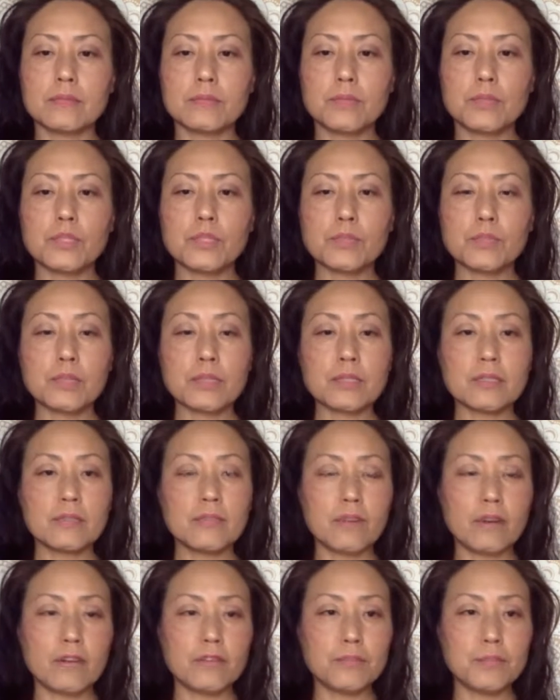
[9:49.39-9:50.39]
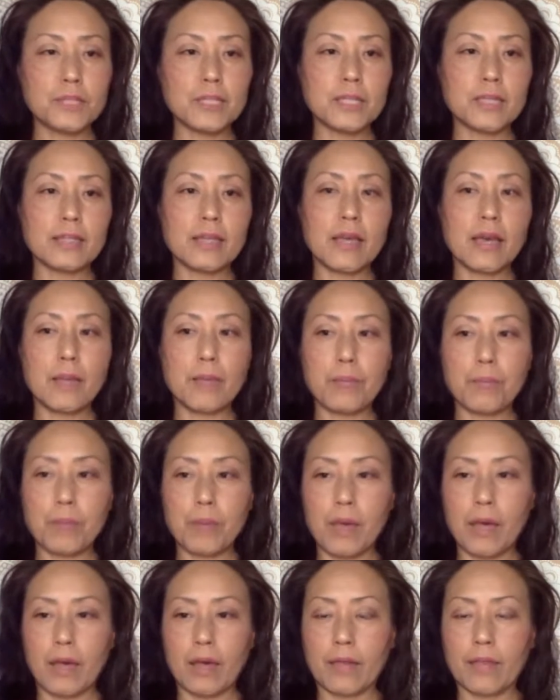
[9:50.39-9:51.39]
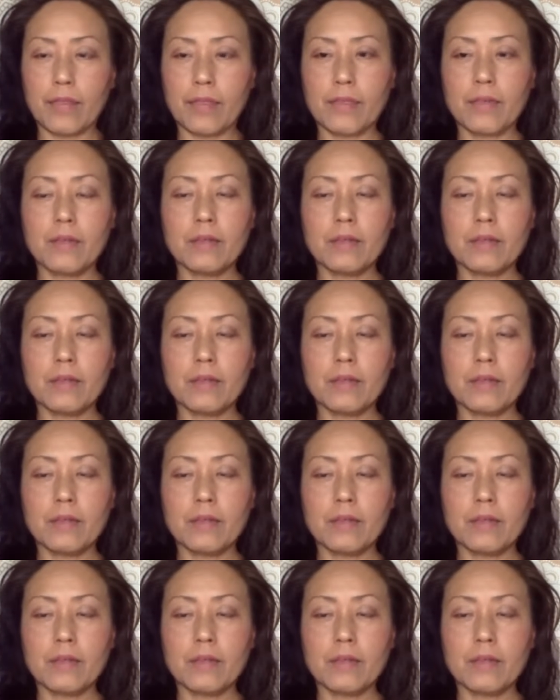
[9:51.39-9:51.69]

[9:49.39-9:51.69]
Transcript: perspective of being an empath,